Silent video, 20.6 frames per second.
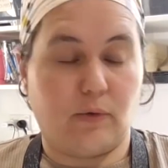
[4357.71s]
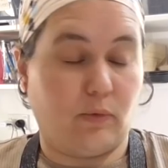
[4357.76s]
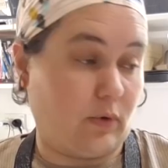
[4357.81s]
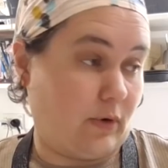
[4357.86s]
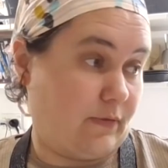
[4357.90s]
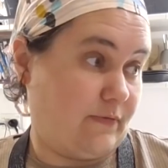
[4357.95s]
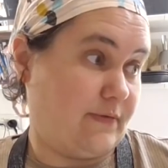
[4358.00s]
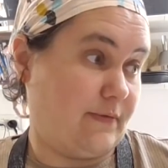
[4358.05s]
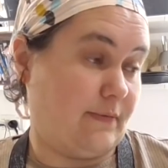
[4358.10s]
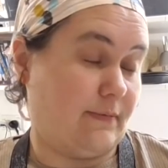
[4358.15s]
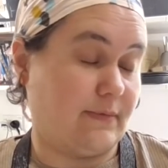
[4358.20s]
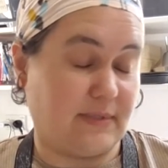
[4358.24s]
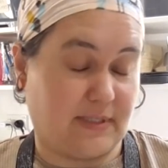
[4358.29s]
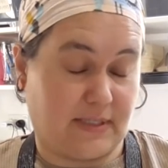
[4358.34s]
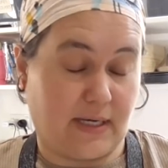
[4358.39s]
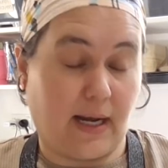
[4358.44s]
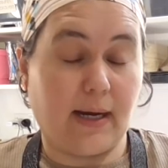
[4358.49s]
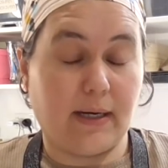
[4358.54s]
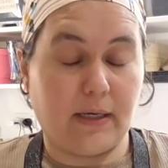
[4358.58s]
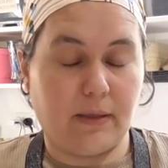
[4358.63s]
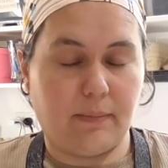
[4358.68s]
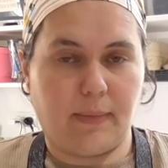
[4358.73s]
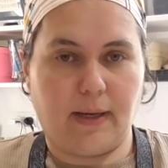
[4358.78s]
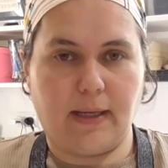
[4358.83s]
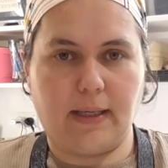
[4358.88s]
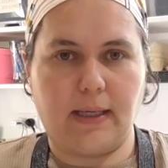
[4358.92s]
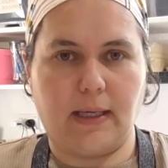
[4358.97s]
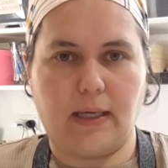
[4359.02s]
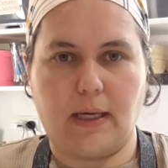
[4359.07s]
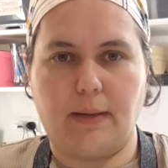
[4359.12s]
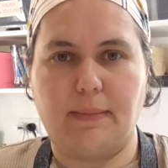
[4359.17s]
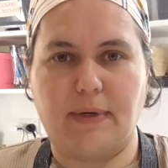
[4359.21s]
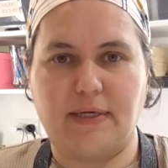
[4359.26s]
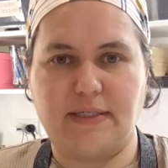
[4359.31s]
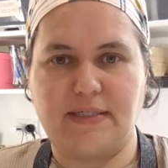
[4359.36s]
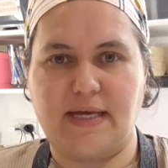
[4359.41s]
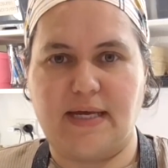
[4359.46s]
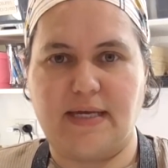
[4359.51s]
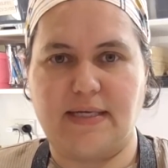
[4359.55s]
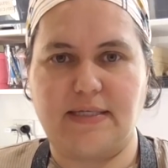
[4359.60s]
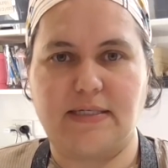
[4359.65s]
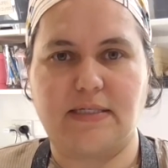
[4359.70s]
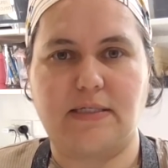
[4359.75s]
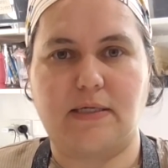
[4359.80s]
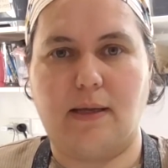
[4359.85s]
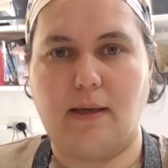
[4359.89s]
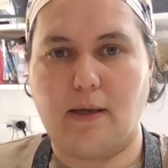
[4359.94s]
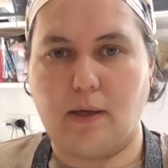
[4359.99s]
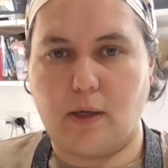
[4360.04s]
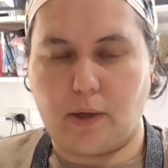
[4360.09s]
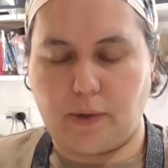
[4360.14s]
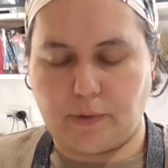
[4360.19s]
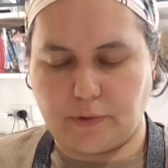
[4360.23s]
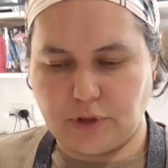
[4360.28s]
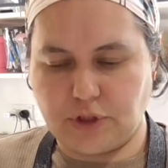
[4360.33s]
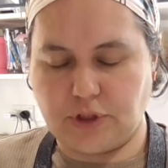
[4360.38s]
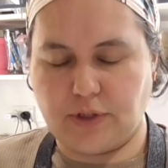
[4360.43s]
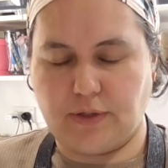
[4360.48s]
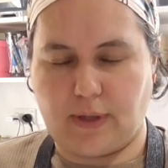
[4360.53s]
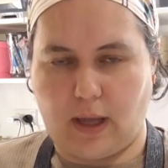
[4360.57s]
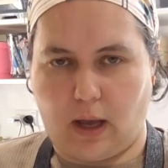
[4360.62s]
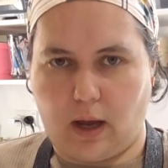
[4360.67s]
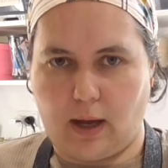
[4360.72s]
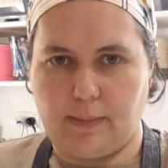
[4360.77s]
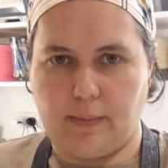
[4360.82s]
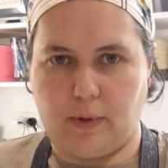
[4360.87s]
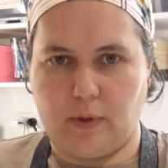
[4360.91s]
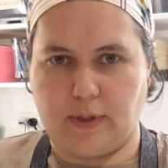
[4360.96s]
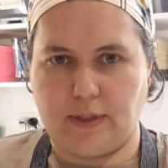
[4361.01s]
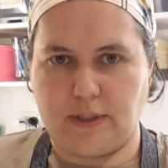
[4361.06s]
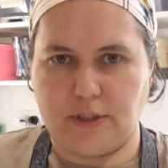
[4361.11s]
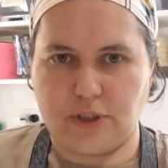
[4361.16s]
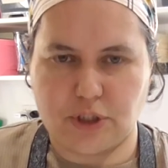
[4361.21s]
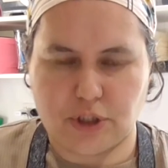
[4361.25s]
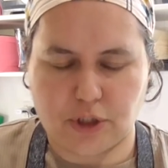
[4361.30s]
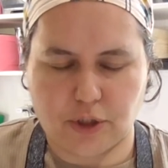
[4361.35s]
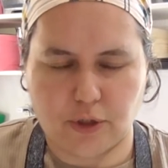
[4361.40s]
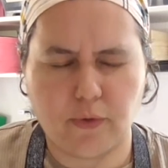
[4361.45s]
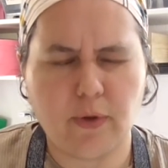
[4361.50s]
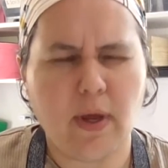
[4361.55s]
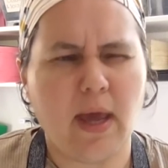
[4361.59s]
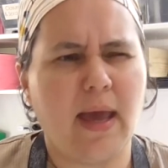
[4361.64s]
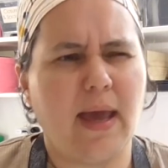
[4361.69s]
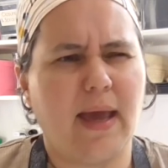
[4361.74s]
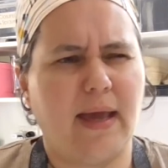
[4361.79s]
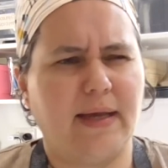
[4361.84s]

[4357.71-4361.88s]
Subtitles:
or I've started making up my tester lotion that I'm looking to do.